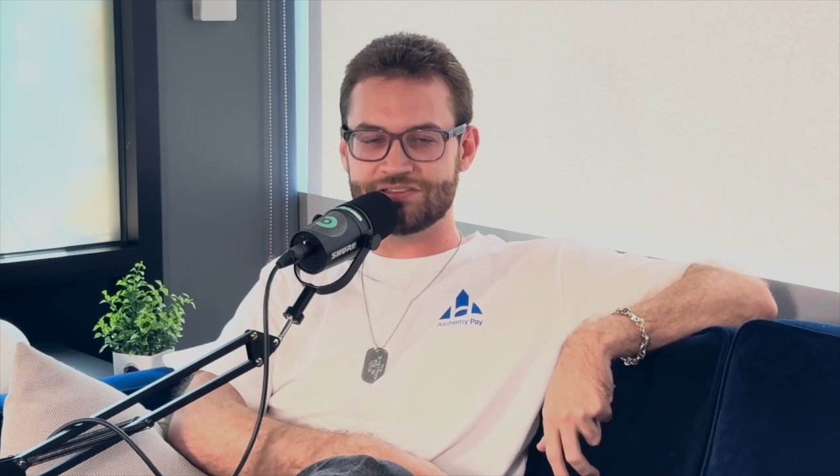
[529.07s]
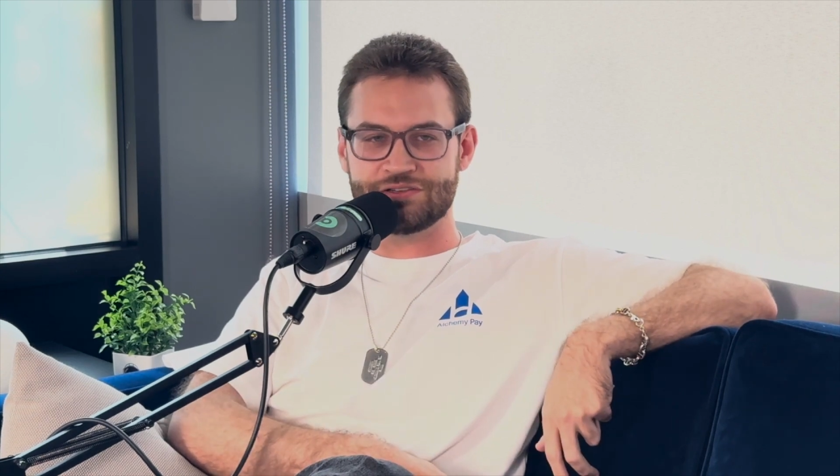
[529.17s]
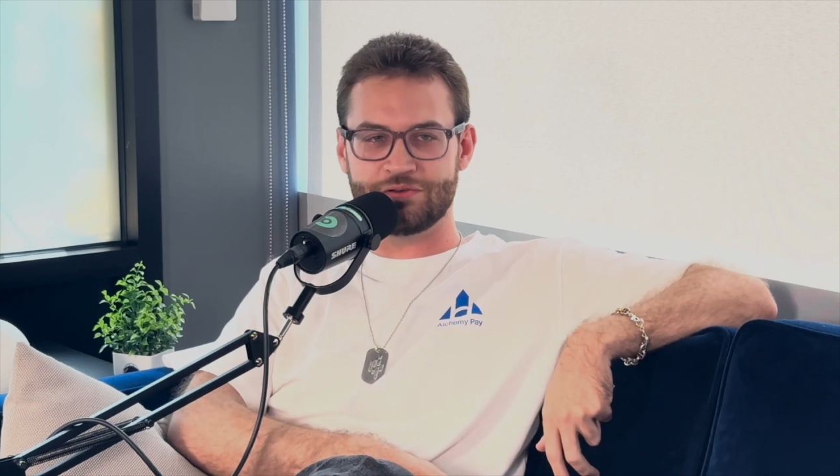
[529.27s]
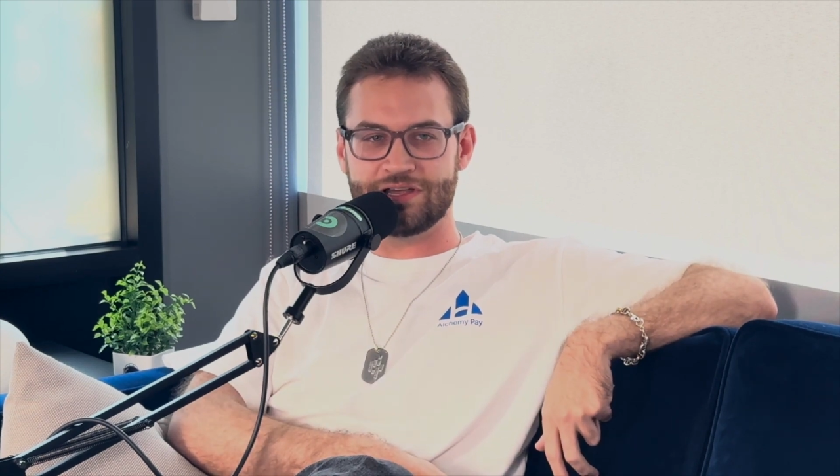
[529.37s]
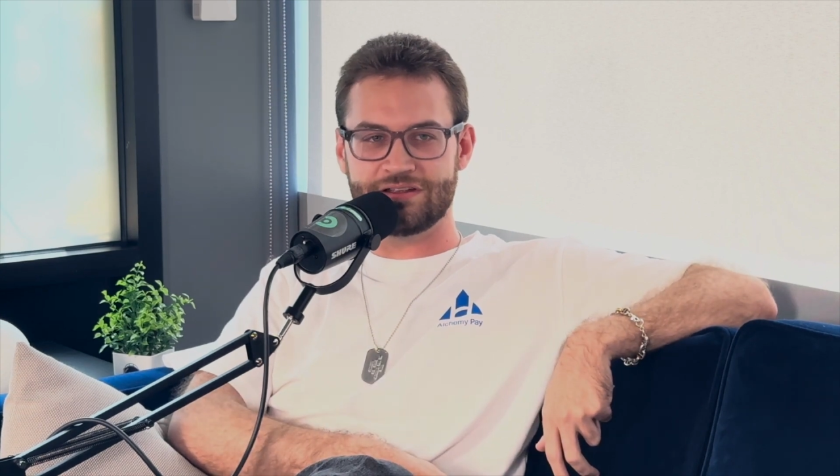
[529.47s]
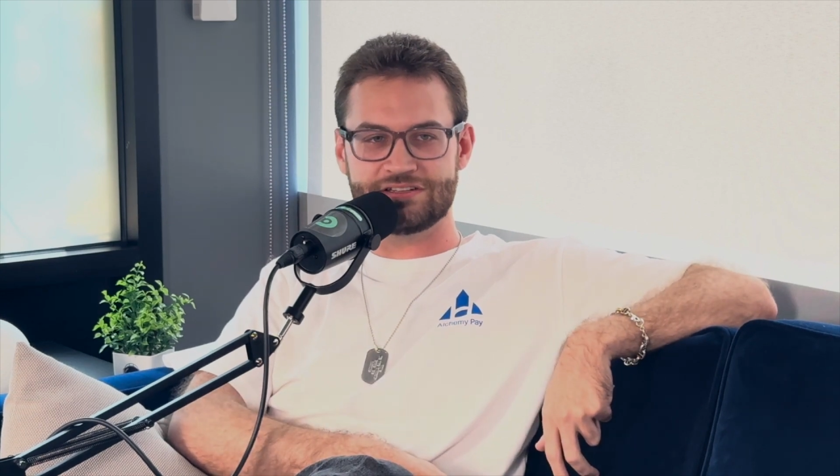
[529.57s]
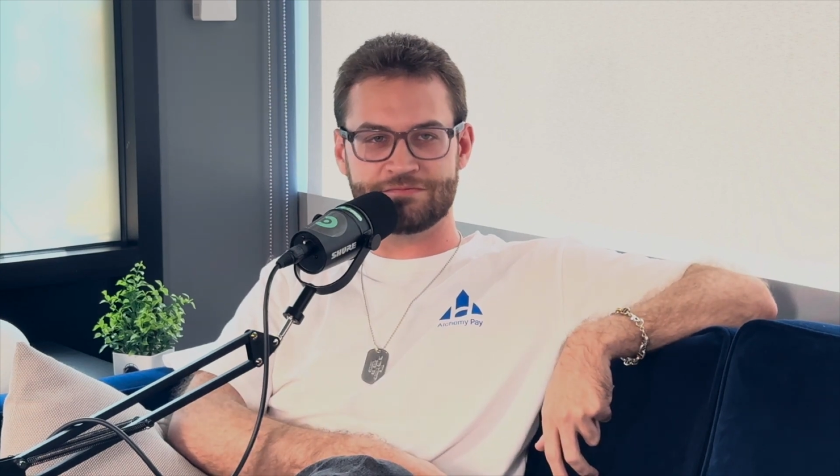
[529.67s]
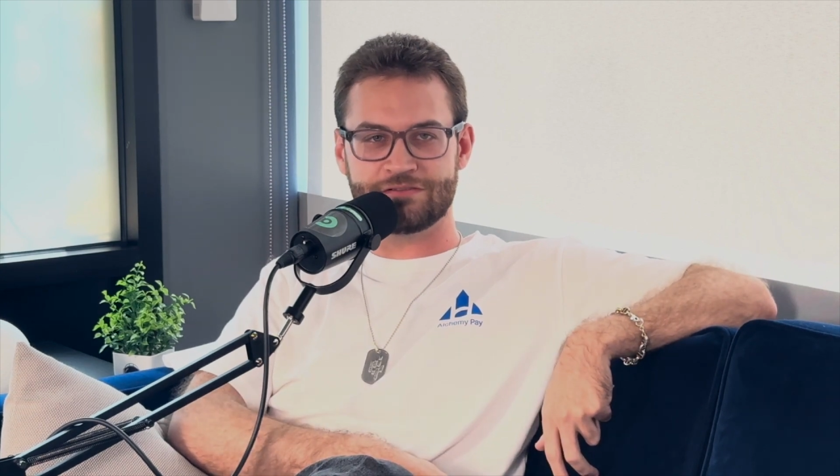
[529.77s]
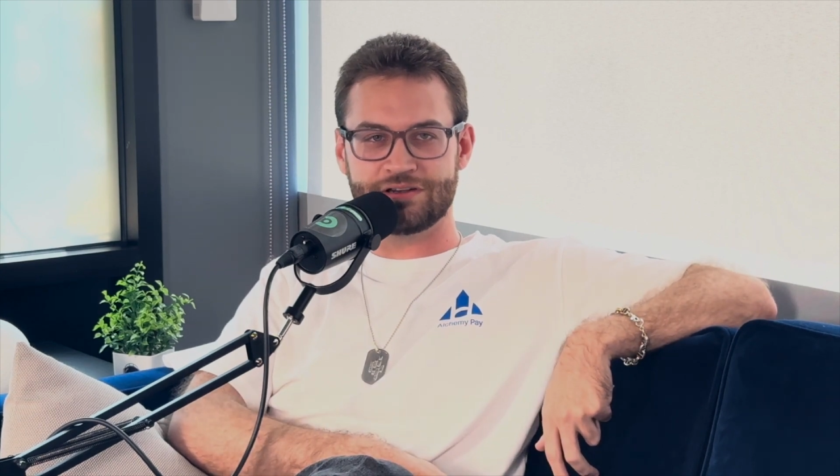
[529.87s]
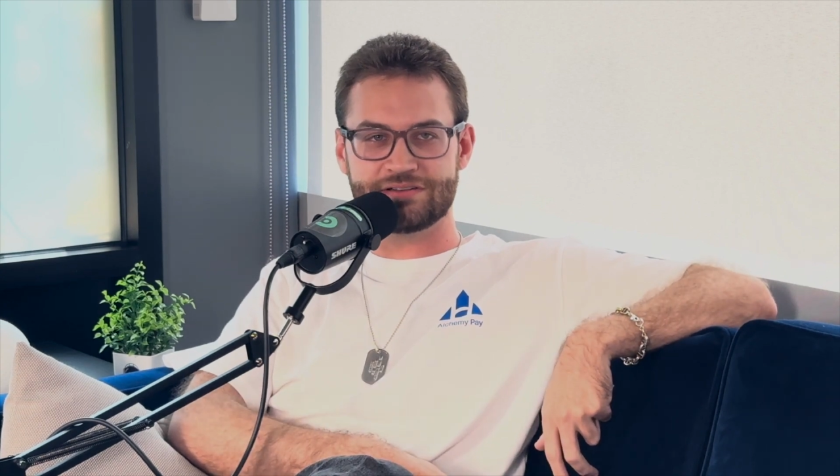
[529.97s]
to
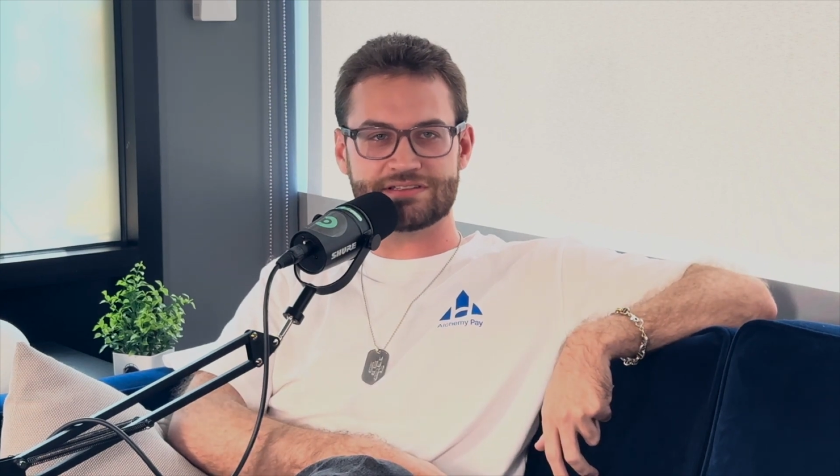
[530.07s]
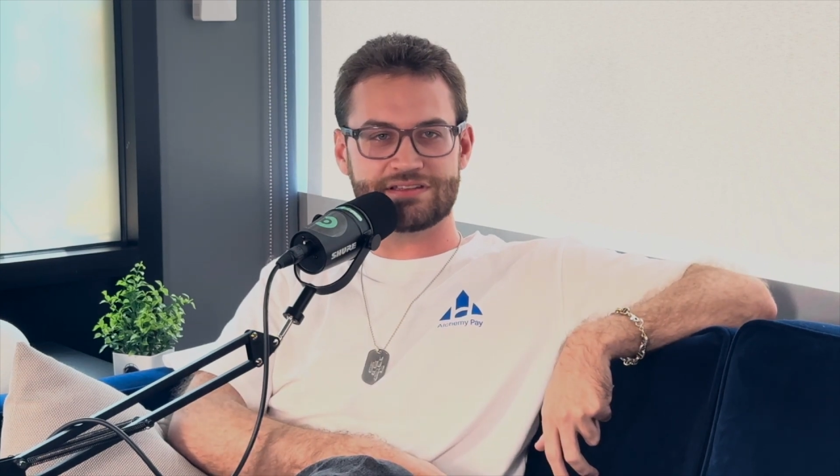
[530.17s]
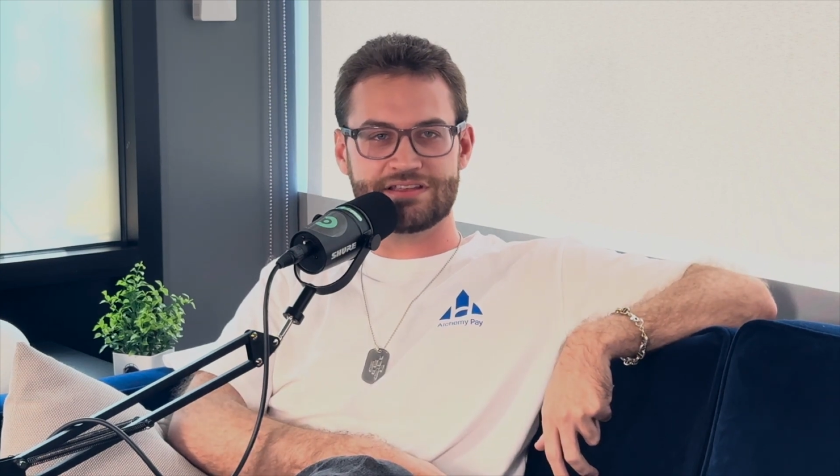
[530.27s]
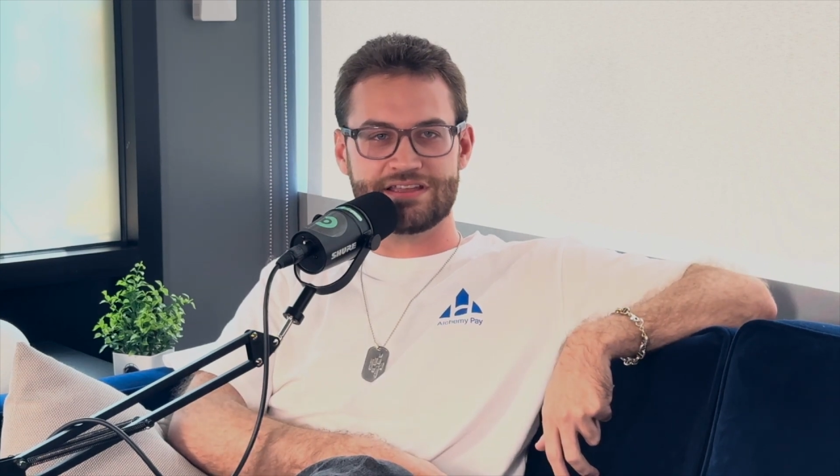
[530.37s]
different